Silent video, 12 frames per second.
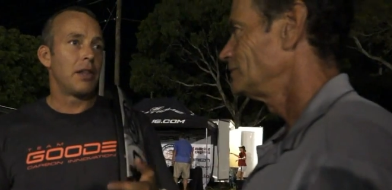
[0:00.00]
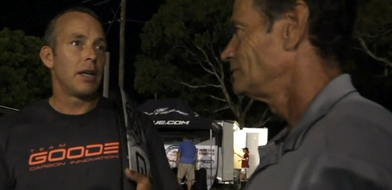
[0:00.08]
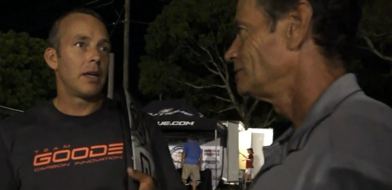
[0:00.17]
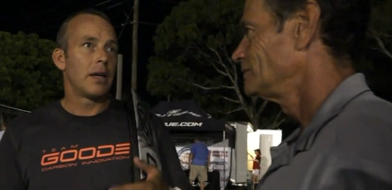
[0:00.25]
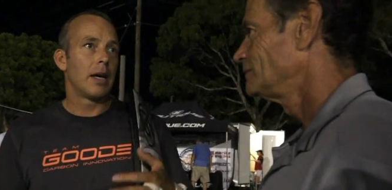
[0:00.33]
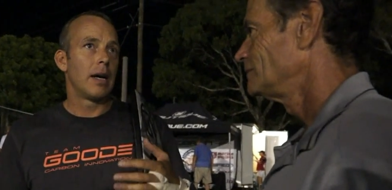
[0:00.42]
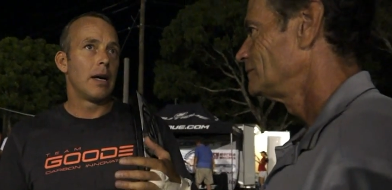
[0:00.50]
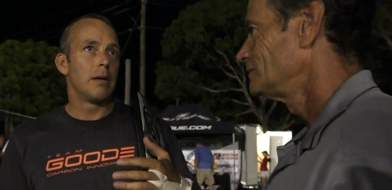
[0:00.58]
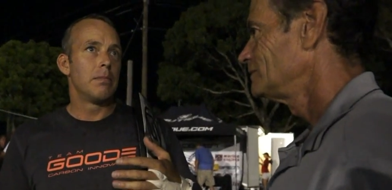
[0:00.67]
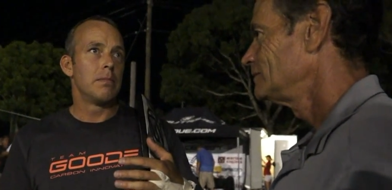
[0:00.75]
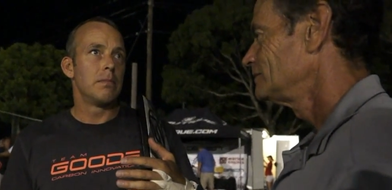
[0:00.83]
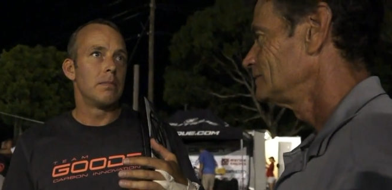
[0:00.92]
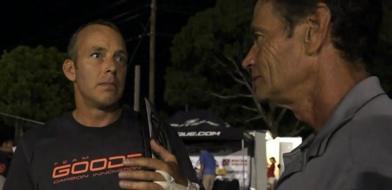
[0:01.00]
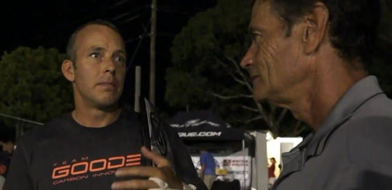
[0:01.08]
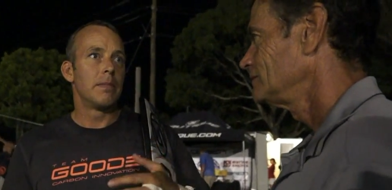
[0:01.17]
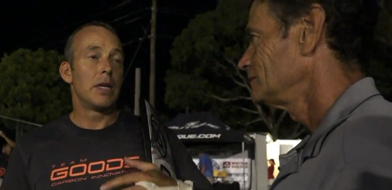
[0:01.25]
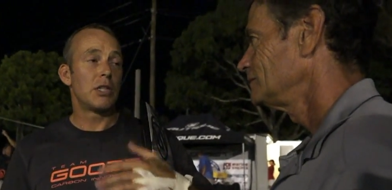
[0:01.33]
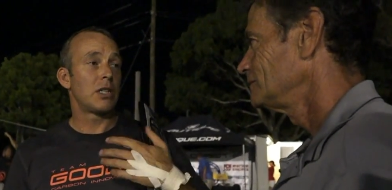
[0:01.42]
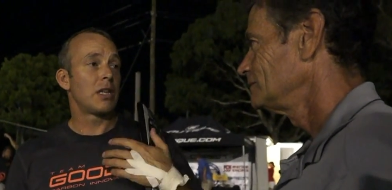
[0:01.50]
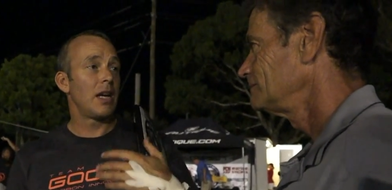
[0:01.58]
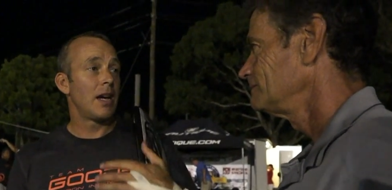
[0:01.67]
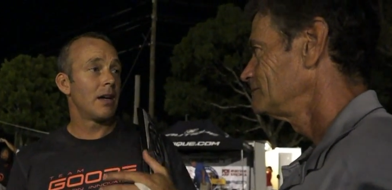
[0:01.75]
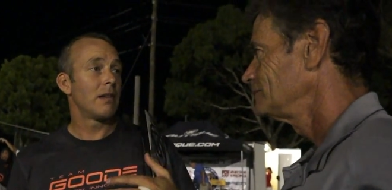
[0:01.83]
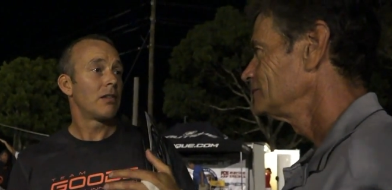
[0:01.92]
Speaker 1: think as a
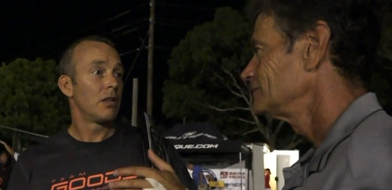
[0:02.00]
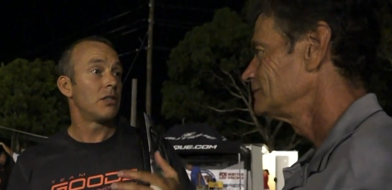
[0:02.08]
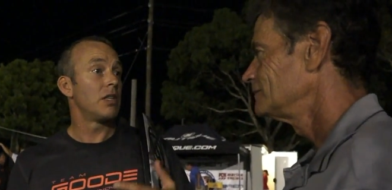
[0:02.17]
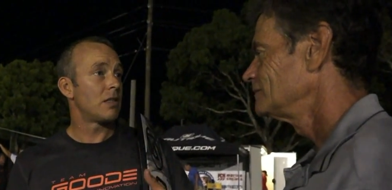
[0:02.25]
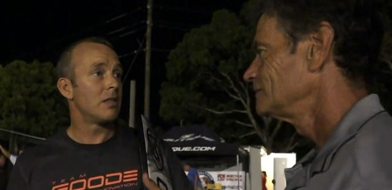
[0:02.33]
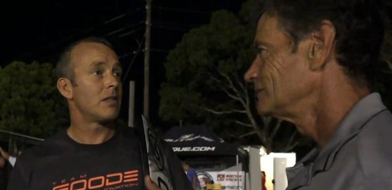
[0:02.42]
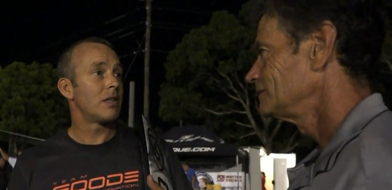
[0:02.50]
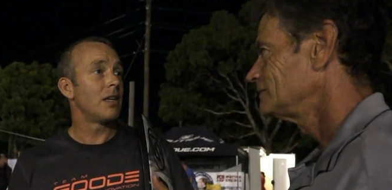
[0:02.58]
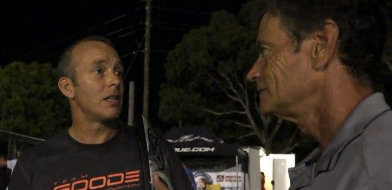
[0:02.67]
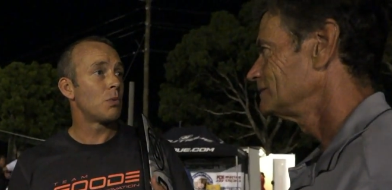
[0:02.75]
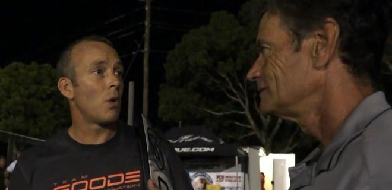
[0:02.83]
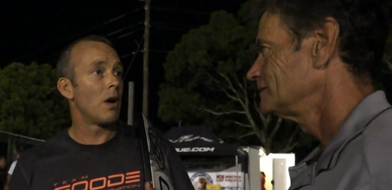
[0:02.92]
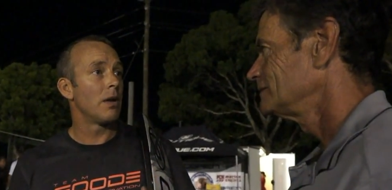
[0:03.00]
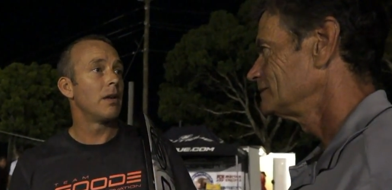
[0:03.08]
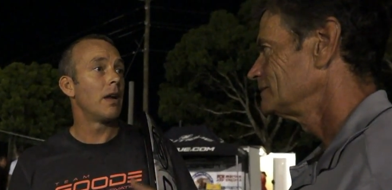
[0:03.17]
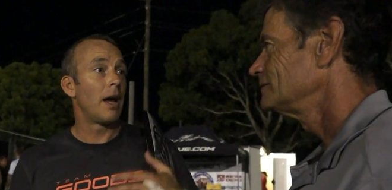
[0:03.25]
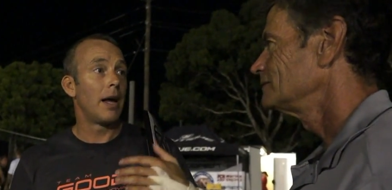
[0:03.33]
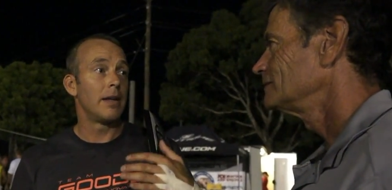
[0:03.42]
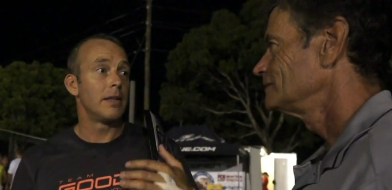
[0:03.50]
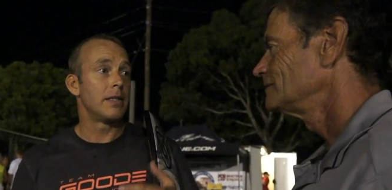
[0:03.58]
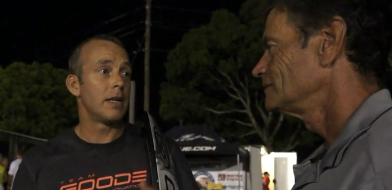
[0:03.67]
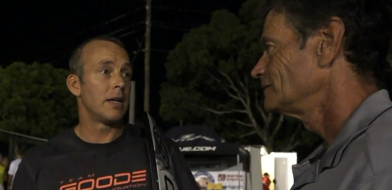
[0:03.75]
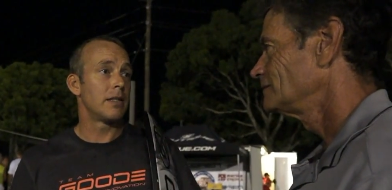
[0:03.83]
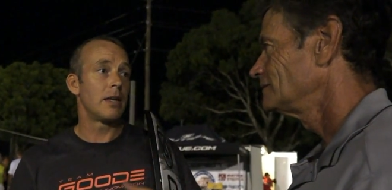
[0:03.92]
skier, consistency is one, and
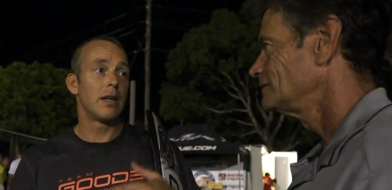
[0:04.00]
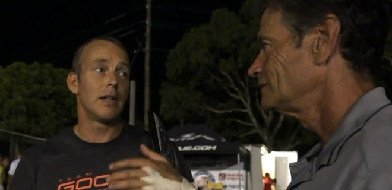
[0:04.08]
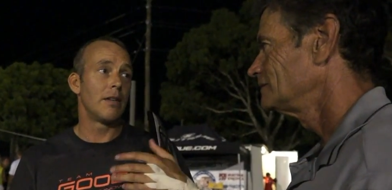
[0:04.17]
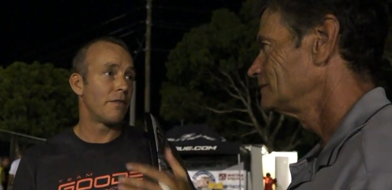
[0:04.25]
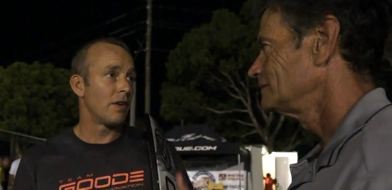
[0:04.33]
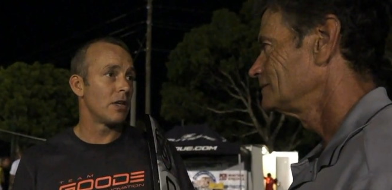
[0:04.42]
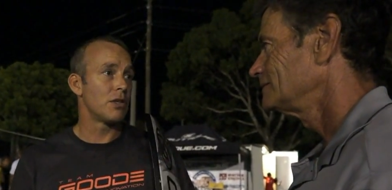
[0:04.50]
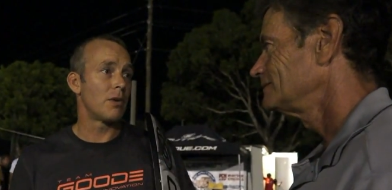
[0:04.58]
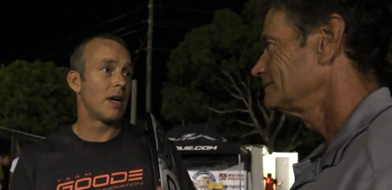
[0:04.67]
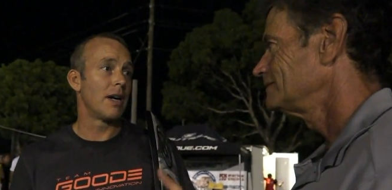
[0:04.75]
certainly in the first